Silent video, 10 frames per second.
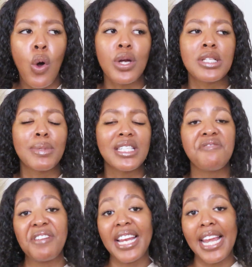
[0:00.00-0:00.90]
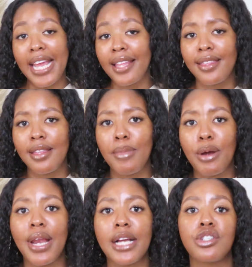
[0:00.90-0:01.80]
or a specific length that my
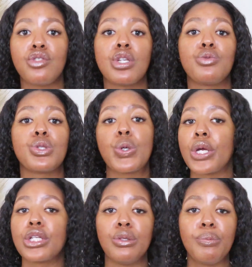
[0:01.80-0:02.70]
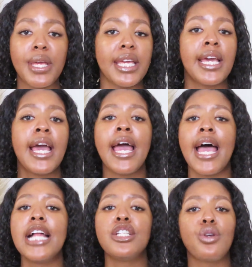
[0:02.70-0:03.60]
relaxer stretch was going to be
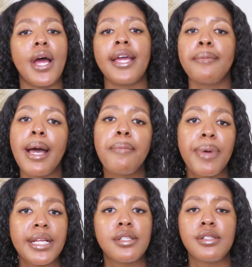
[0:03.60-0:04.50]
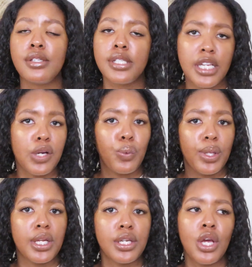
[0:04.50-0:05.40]
and trying my best to stick with
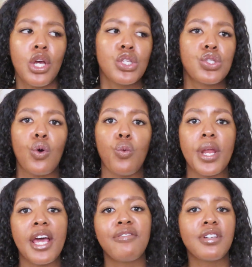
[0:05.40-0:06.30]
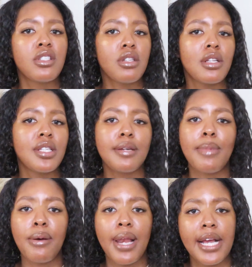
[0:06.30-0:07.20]
it. So when I first started in
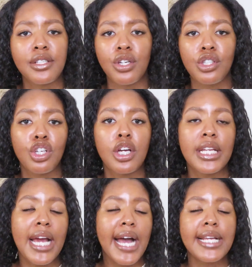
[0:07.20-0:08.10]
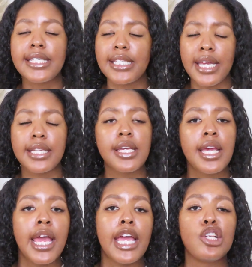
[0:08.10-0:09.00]
my relaxer journey, I set
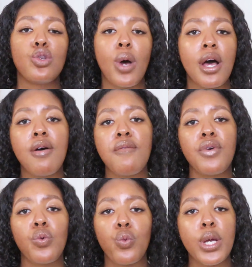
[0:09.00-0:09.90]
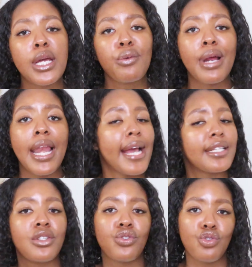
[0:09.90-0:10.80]
a 12-week
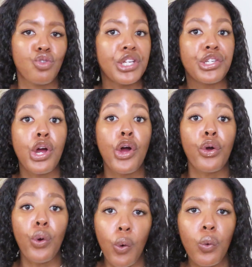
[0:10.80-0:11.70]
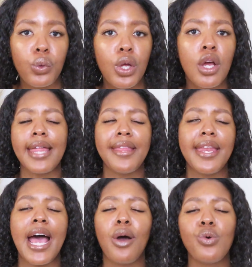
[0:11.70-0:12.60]
relaxer stretch goal, and
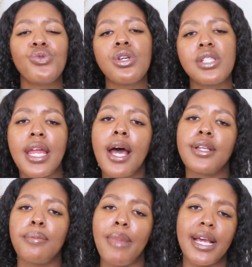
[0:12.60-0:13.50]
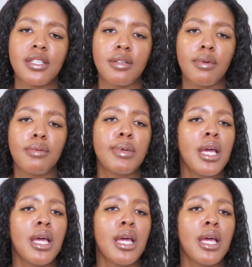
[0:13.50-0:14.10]
then I also set out the maximum